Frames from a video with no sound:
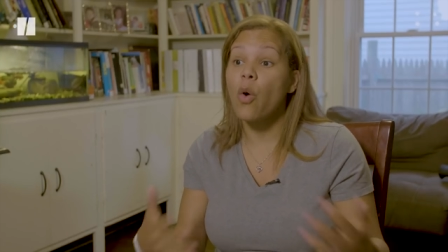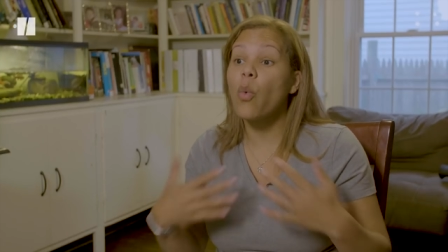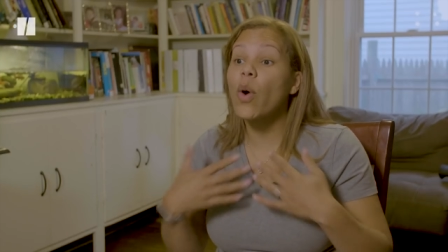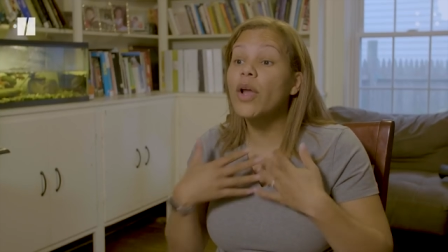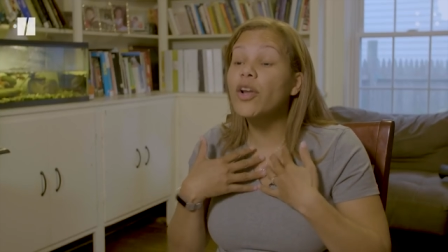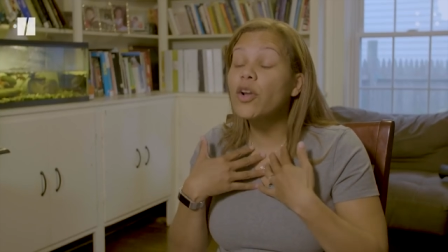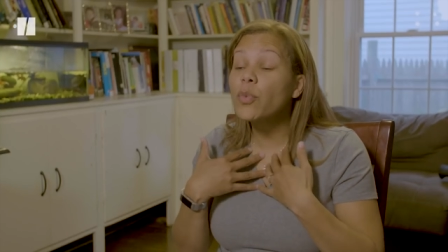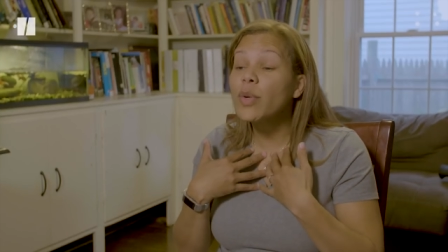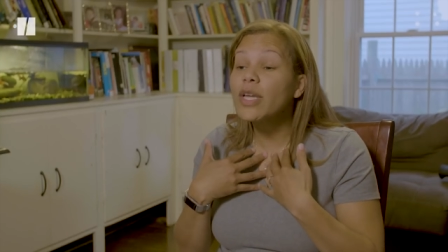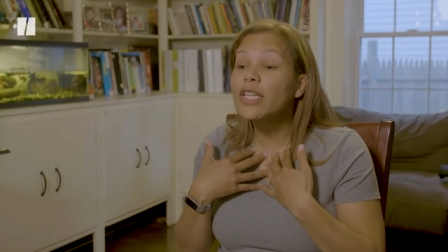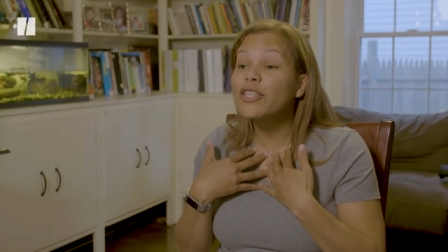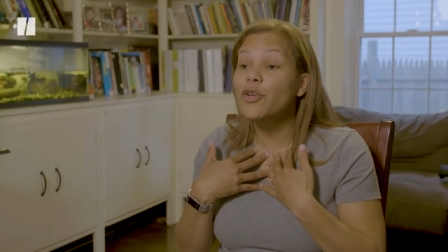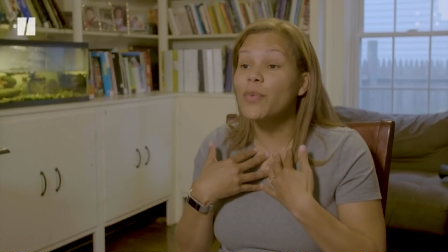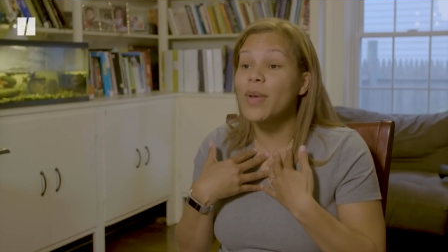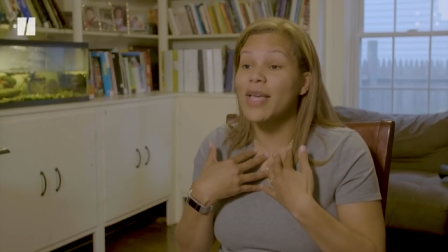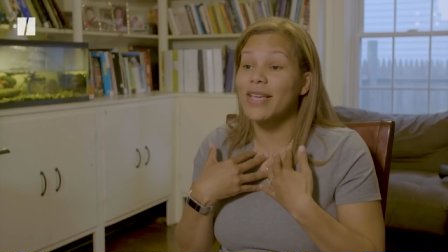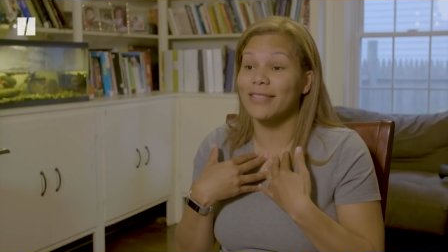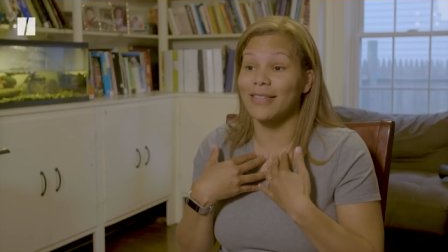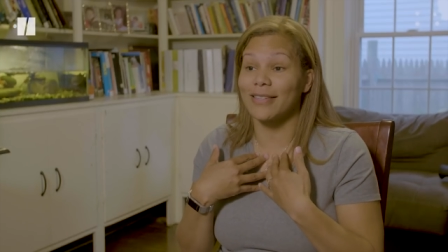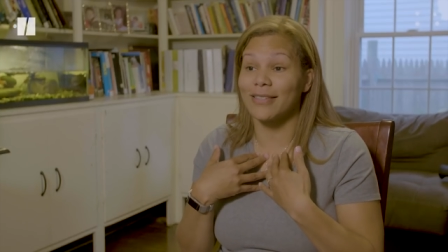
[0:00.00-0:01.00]
What are we
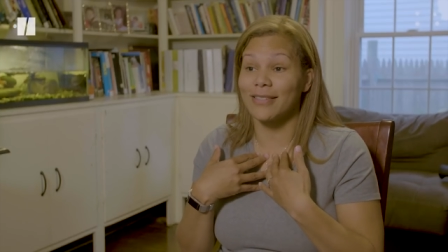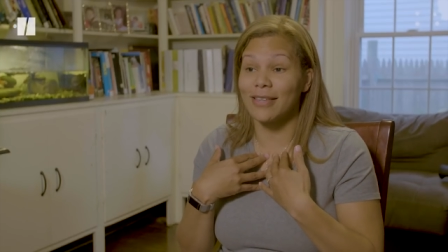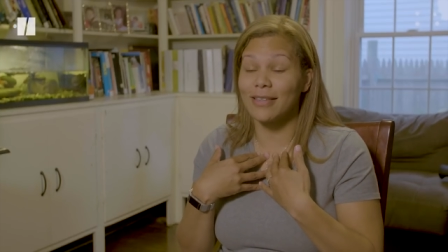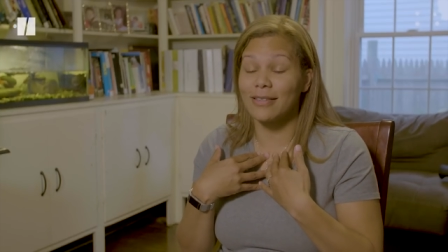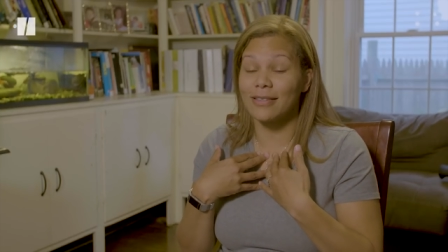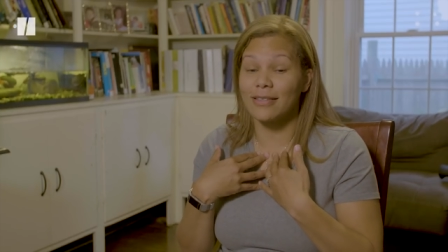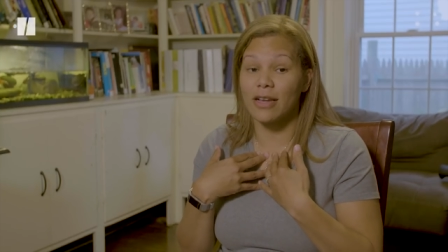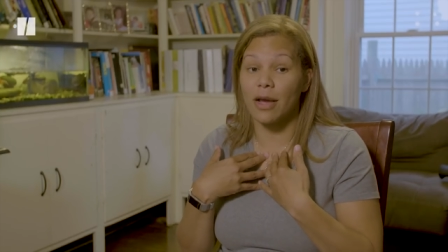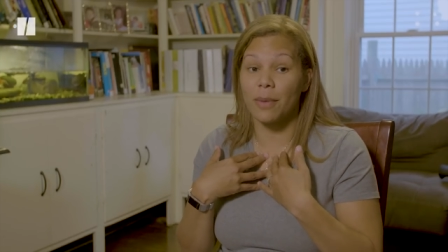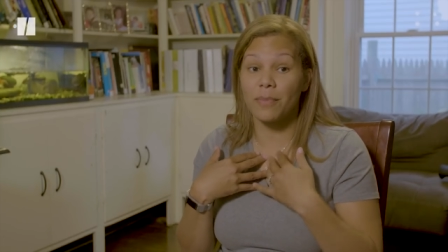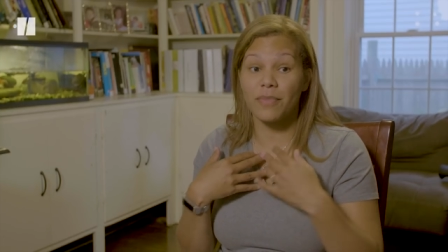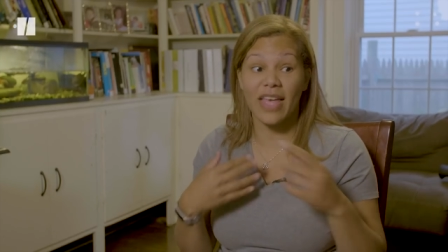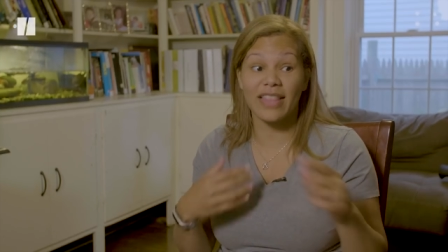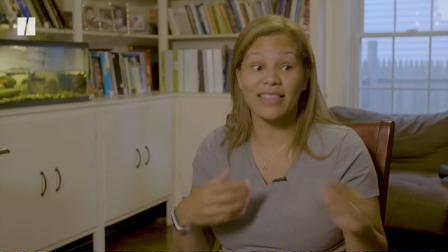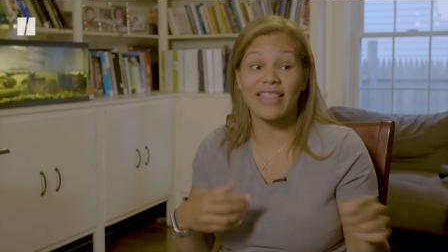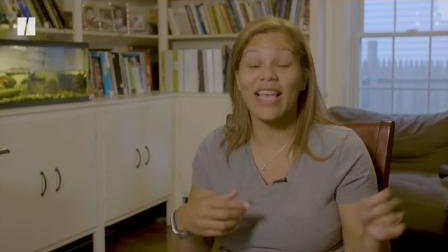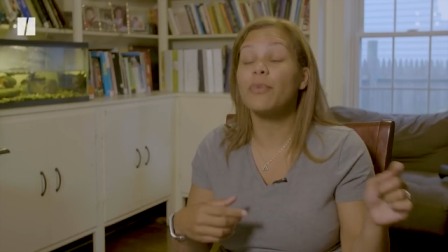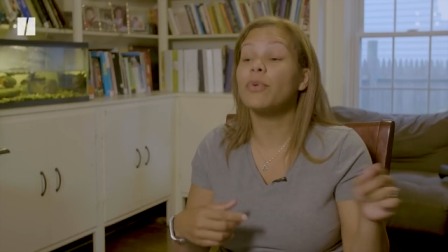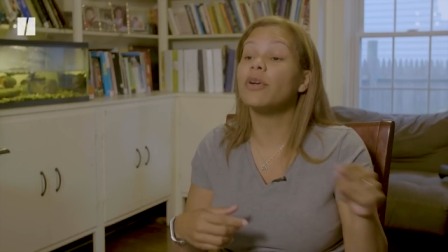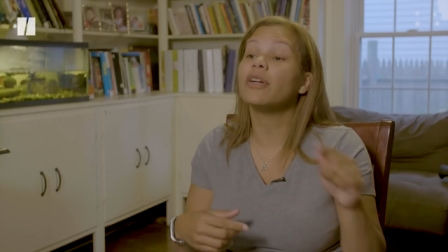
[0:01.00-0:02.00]
doing as a system
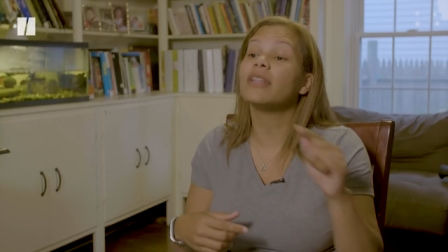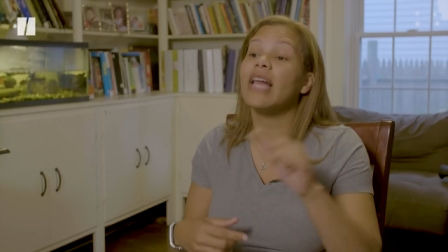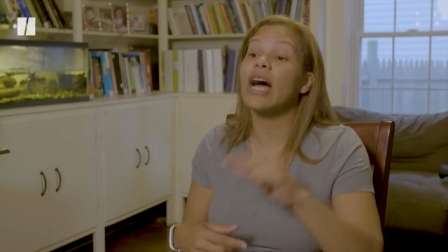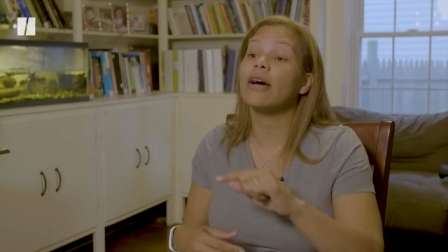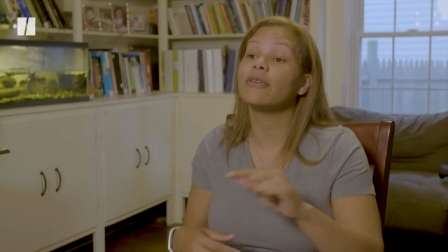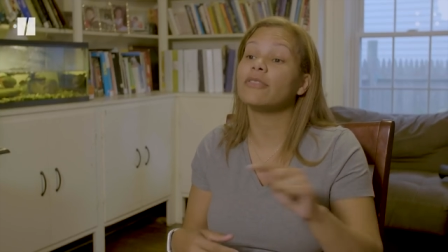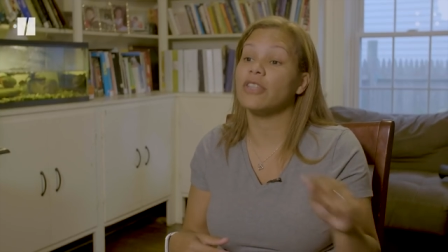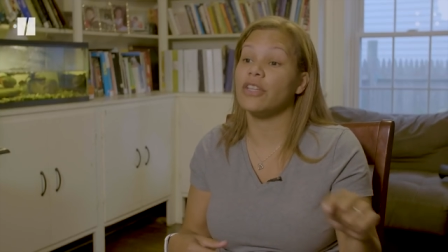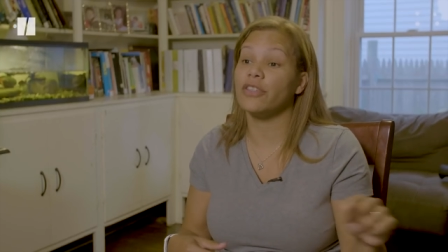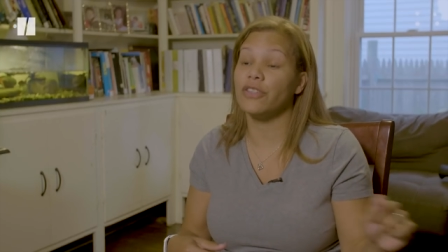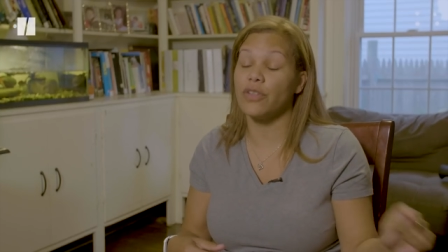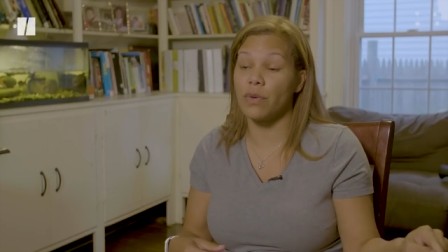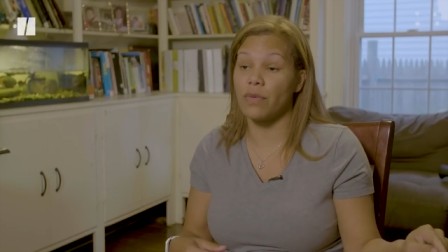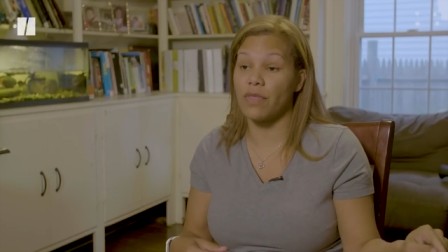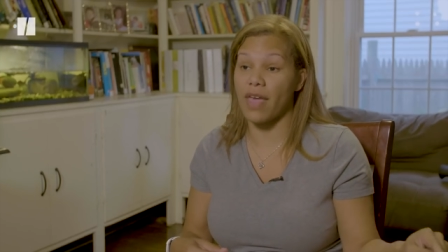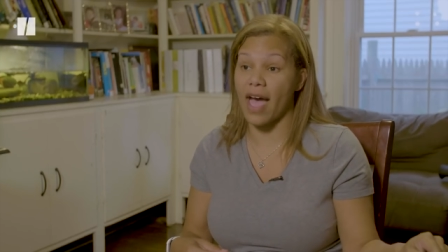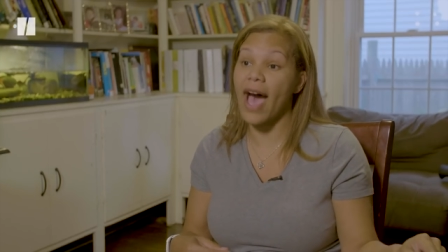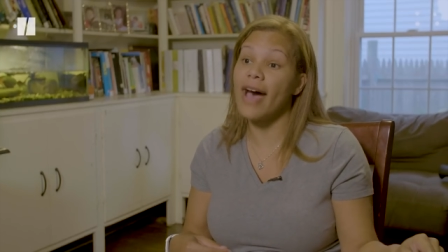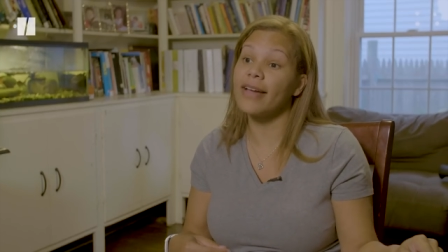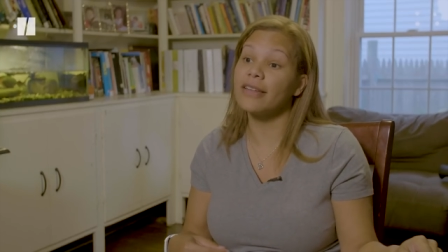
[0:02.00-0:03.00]
that they were allowed to
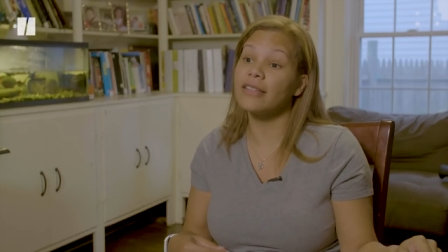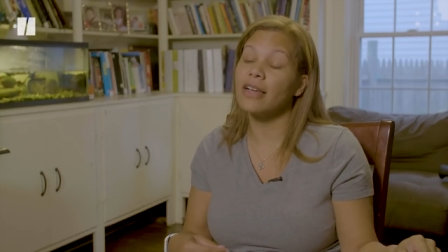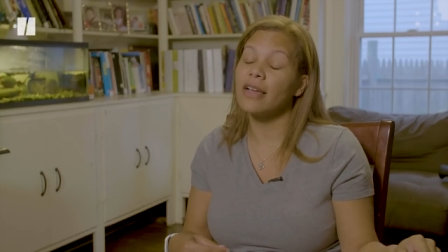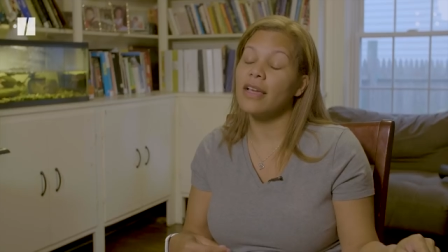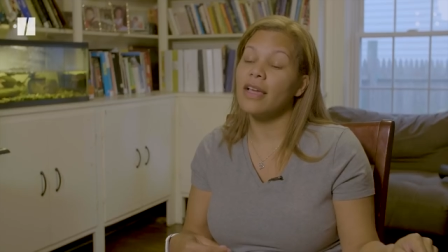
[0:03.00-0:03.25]
do that?